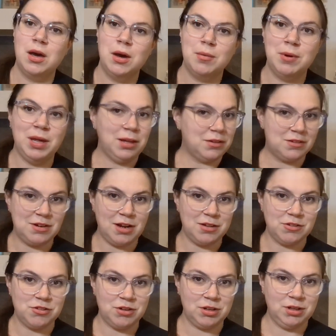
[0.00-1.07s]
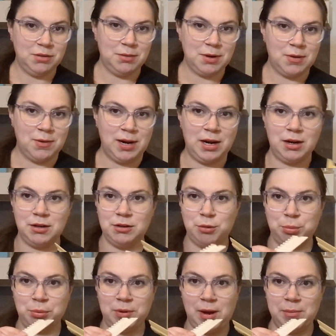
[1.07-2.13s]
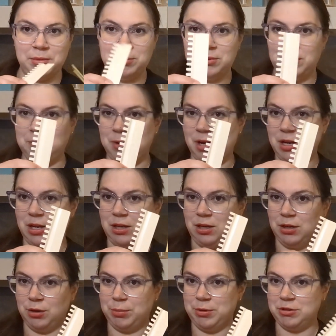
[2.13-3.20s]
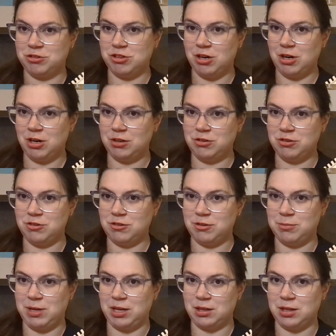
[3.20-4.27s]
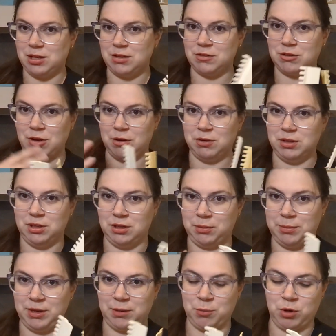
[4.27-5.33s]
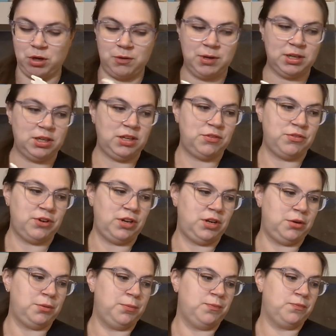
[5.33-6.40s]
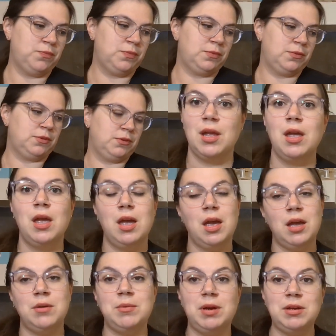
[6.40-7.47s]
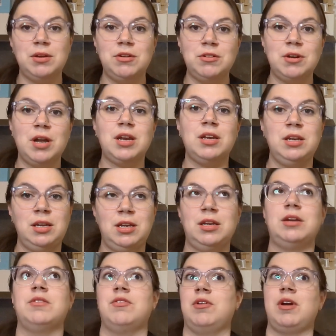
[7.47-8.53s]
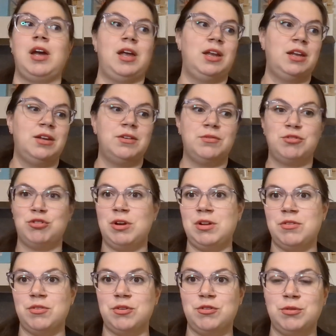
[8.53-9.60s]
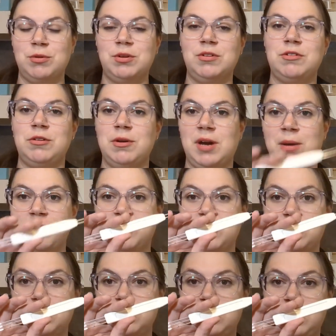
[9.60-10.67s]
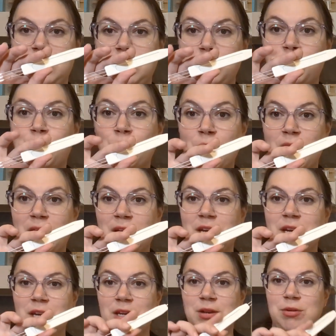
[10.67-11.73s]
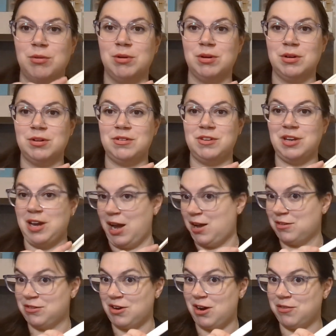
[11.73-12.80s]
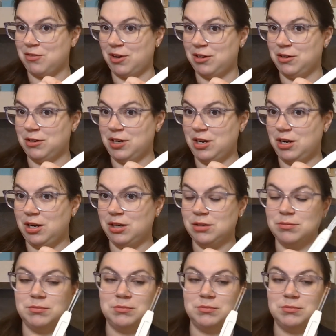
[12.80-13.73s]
While it's not strictly required, you'll probably want a needle pusher just to make things go a little bit more quickly for you. And while you do not need a variety of transfer tools, you absolutely need one in order to cast off on your knitting.